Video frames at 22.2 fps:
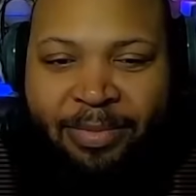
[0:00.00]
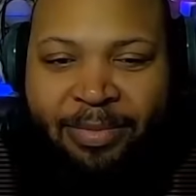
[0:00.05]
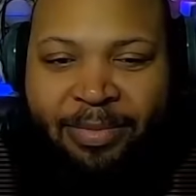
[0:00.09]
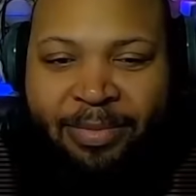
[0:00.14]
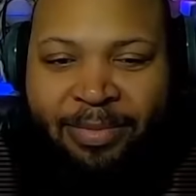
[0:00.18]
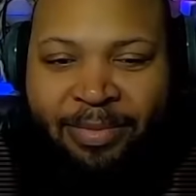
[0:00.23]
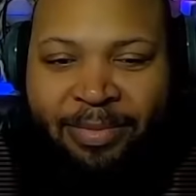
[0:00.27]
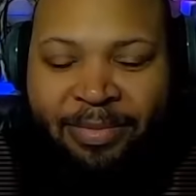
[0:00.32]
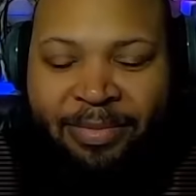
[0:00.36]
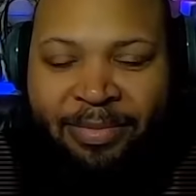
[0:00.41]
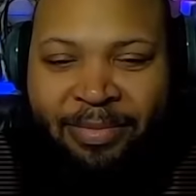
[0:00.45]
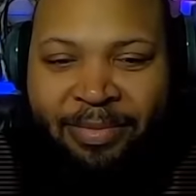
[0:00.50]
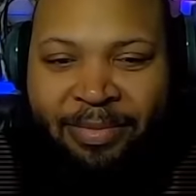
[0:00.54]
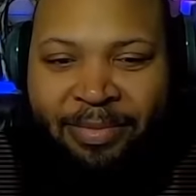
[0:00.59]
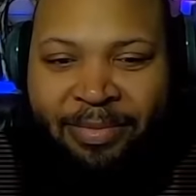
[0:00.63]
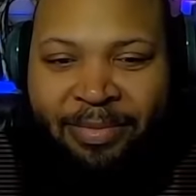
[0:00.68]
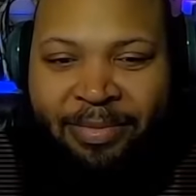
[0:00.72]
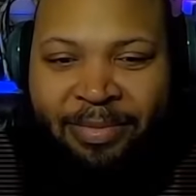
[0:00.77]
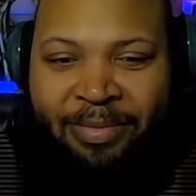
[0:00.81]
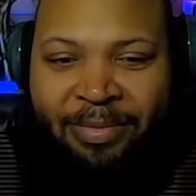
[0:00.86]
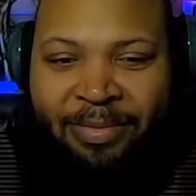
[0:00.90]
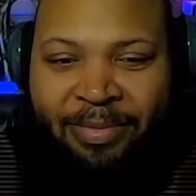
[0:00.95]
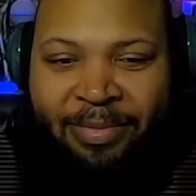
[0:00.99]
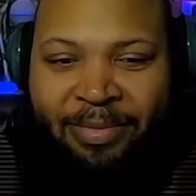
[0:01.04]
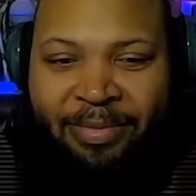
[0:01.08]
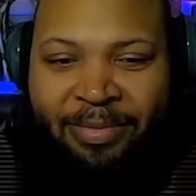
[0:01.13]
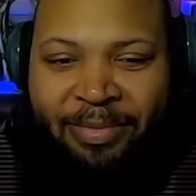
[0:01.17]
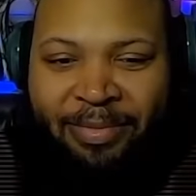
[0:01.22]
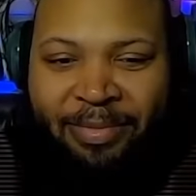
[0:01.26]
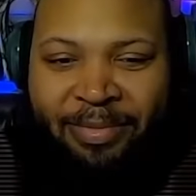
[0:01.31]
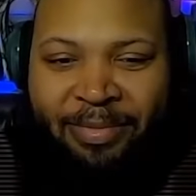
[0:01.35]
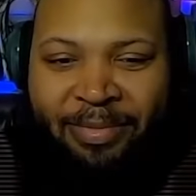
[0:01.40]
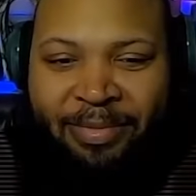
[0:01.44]

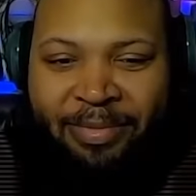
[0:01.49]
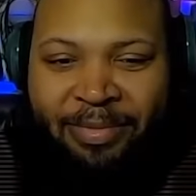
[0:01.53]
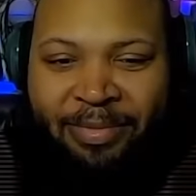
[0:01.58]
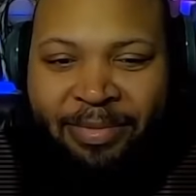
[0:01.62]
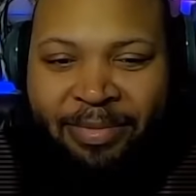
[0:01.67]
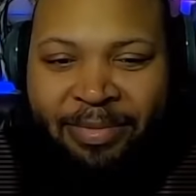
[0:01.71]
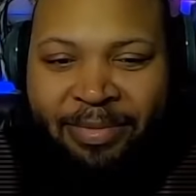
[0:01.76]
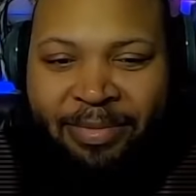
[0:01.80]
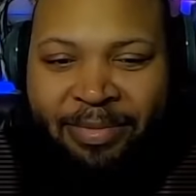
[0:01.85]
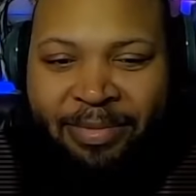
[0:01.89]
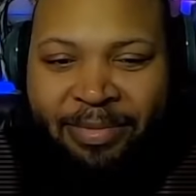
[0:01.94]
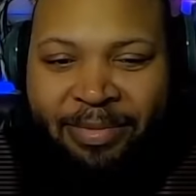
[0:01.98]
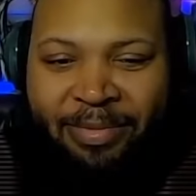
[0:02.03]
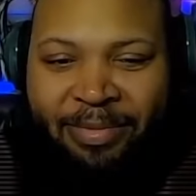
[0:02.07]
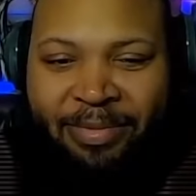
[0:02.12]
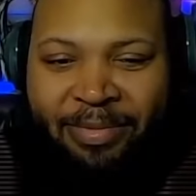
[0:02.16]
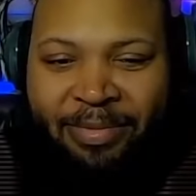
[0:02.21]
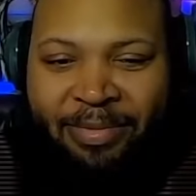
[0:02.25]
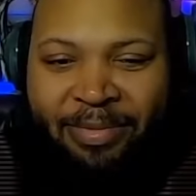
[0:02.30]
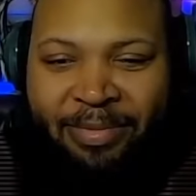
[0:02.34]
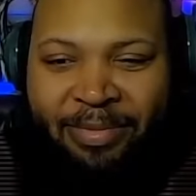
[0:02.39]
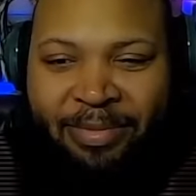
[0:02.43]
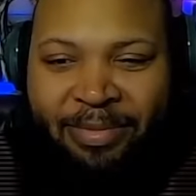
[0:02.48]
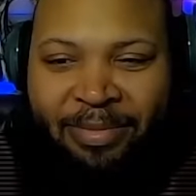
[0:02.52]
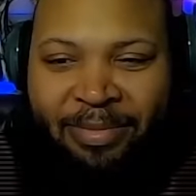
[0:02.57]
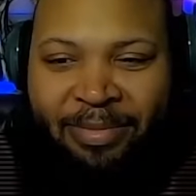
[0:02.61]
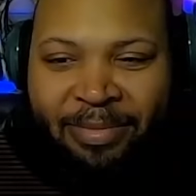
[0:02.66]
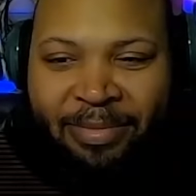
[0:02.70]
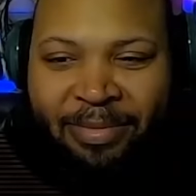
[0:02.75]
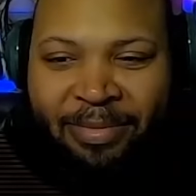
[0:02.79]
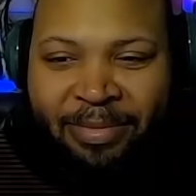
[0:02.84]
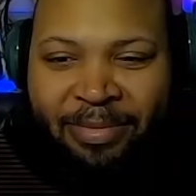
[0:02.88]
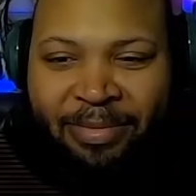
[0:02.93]

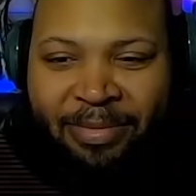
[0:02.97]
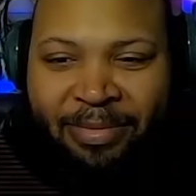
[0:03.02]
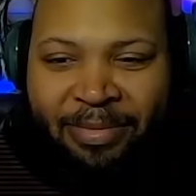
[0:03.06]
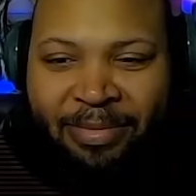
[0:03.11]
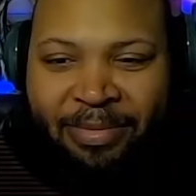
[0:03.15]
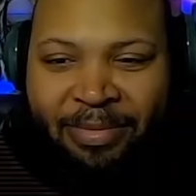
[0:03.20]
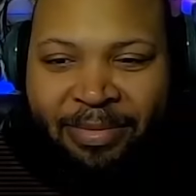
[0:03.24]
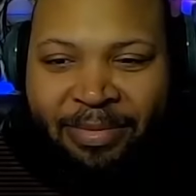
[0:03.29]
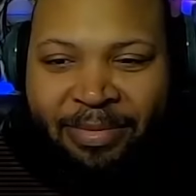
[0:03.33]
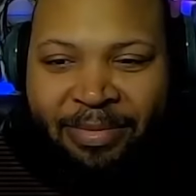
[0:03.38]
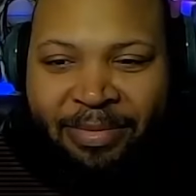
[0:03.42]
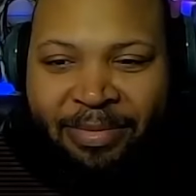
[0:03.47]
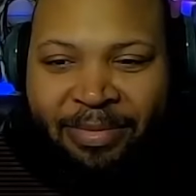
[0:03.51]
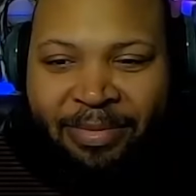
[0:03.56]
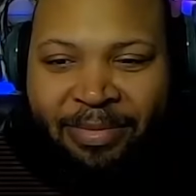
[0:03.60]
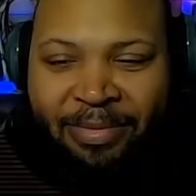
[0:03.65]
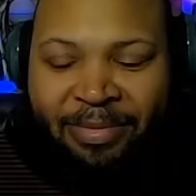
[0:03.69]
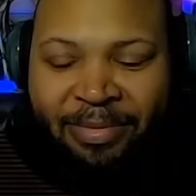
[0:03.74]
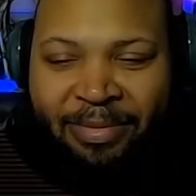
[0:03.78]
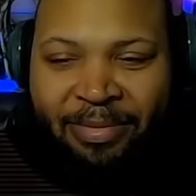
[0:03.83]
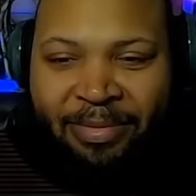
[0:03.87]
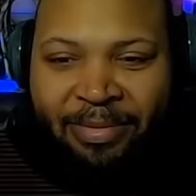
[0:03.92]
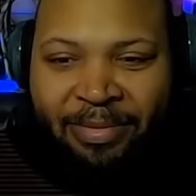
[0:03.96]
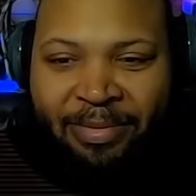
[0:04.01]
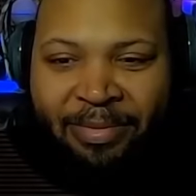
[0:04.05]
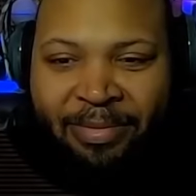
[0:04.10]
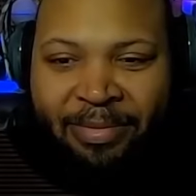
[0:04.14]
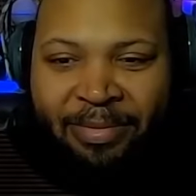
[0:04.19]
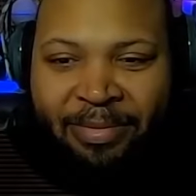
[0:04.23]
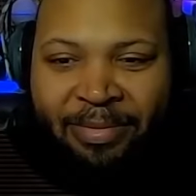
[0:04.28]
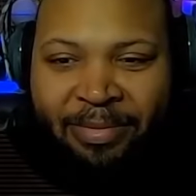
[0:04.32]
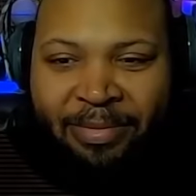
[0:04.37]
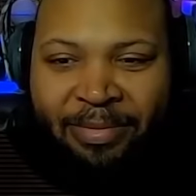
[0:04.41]

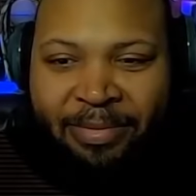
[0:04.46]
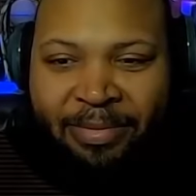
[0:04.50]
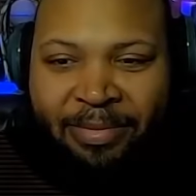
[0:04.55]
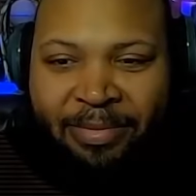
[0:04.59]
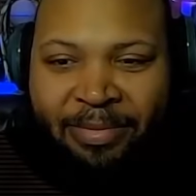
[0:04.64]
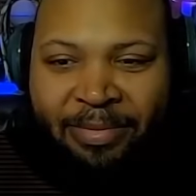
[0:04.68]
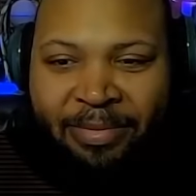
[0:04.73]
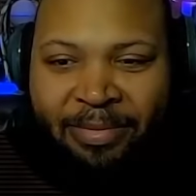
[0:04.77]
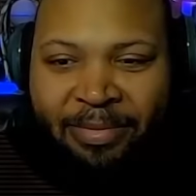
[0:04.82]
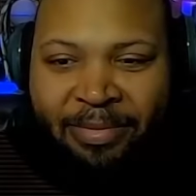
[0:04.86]
(no one is talking)